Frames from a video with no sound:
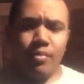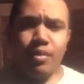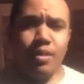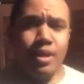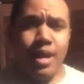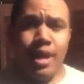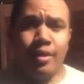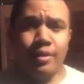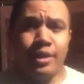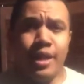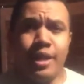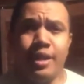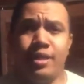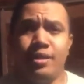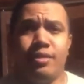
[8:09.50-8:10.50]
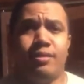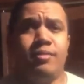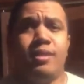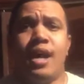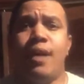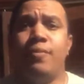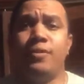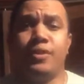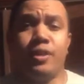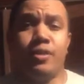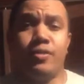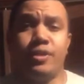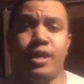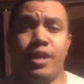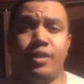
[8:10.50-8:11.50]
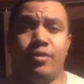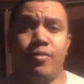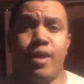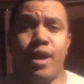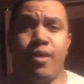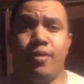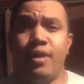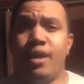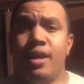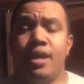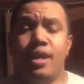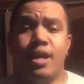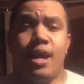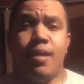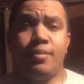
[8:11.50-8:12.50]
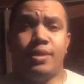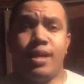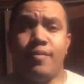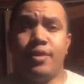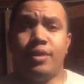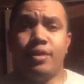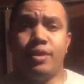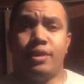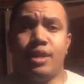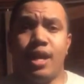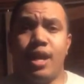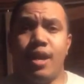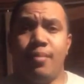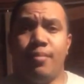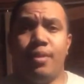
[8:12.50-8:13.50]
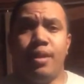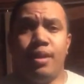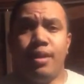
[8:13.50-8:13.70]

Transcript: I looked at it. I was entertained throughout. I was having a good time.